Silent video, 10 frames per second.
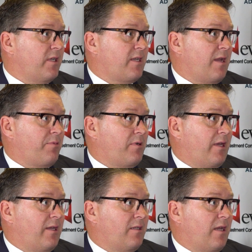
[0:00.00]
our capital
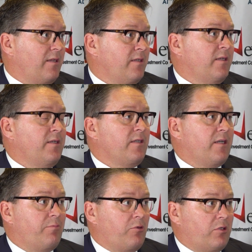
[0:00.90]
outlay,
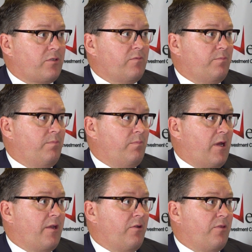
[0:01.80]
keep lots of
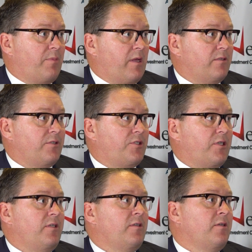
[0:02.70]
money on the balance
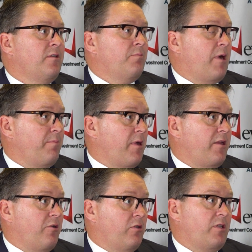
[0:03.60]
sheet, make
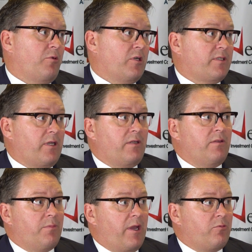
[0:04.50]
money early by
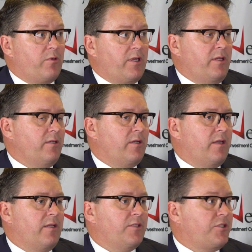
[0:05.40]
selling them equity,
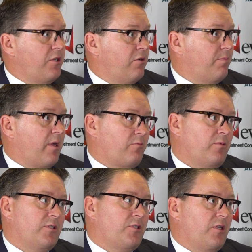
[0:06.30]
and then share it back
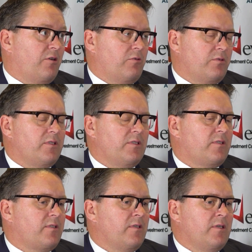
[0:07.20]
with the shareholders.
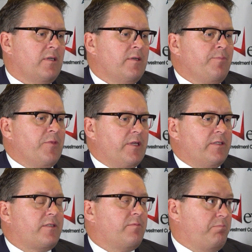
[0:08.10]

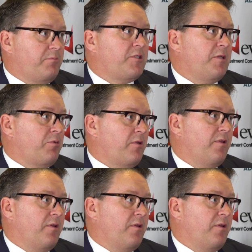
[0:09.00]
It's simpler